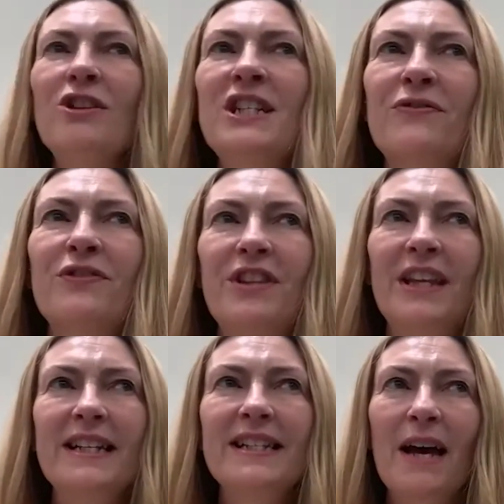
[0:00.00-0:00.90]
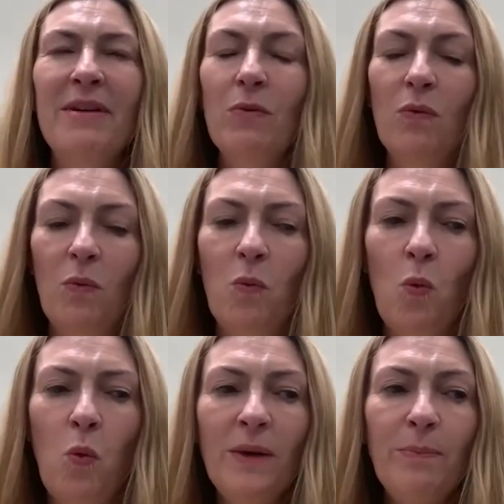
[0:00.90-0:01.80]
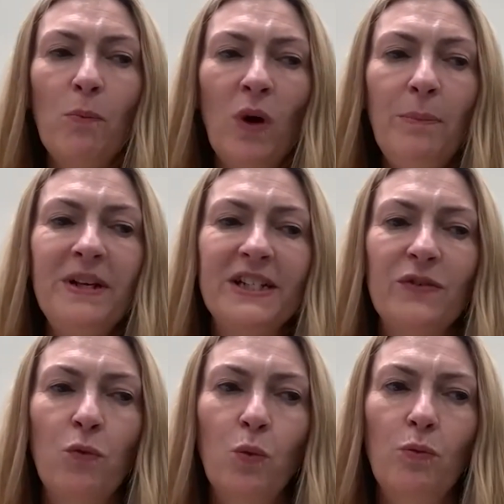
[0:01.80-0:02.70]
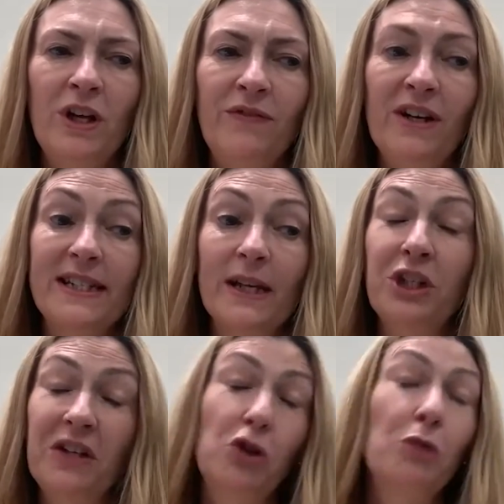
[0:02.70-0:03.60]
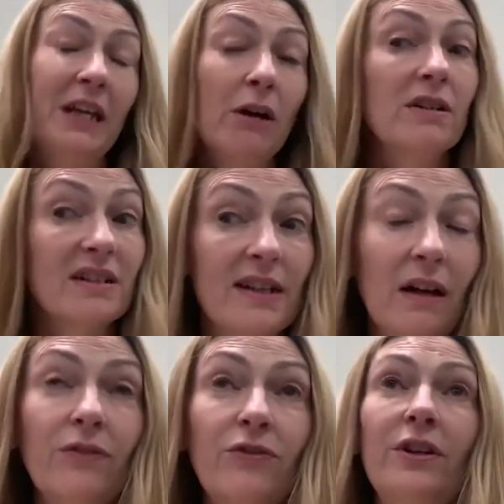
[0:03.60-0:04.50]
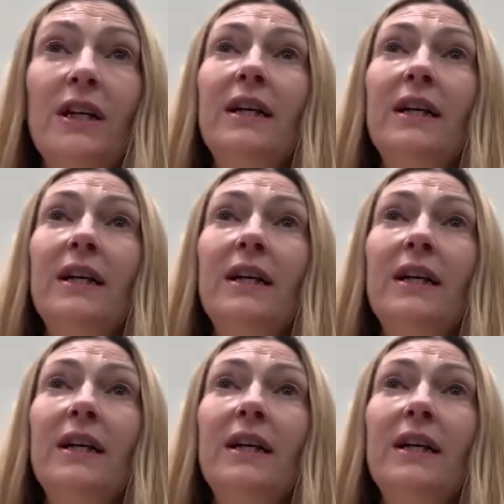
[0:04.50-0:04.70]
of different things. I mean, one piece of advice I would give to my younger self